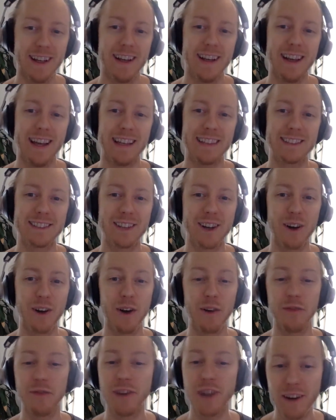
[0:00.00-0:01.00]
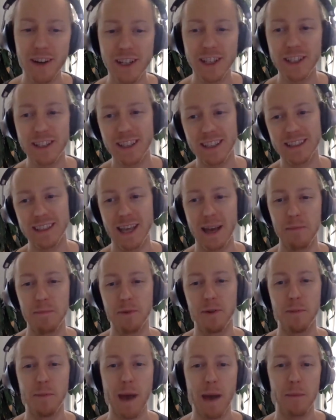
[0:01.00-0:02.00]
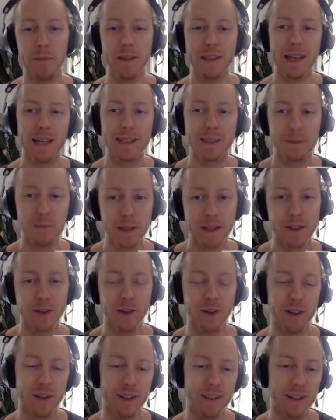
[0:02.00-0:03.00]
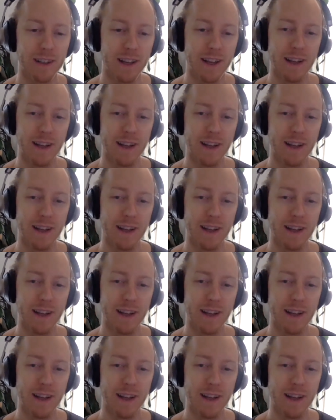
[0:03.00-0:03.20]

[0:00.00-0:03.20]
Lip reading: And so a very good example mapping that to Bitcoin,